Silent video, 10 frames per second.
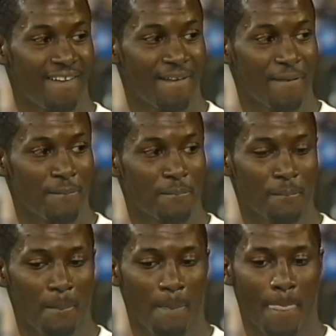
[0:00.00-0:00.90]
Why
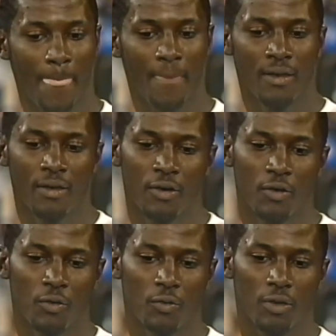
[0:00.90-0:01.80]
did you decide to go on and
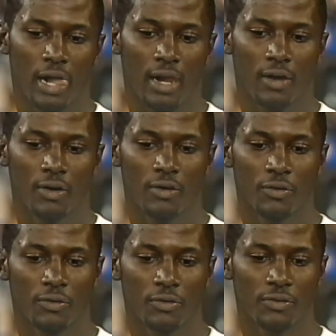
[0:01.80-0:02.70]
fight if you knew you had
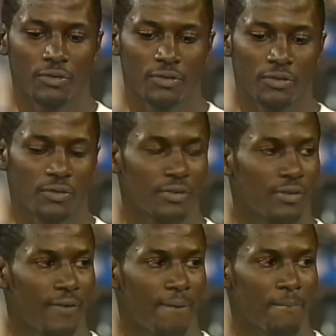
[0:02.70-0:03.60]
uh,
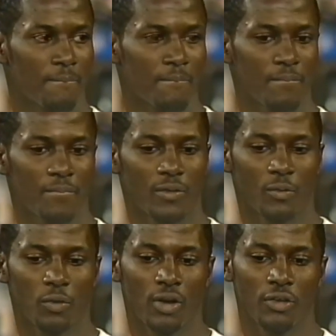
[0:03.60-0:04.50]
that problem with your rib?
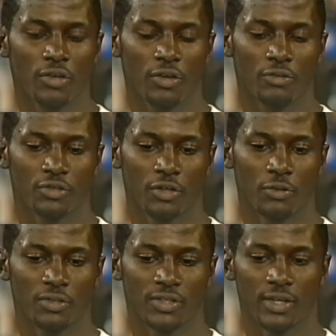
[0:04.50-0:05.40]
Well, you know, Joe
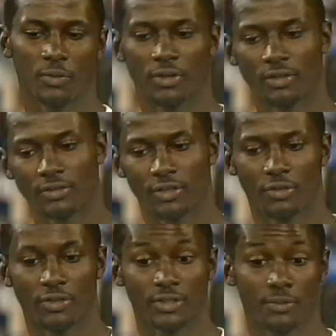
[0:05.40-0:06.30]
was saying, well, you
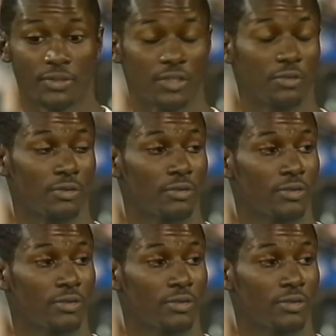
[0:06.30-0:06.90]
know, it's up to you.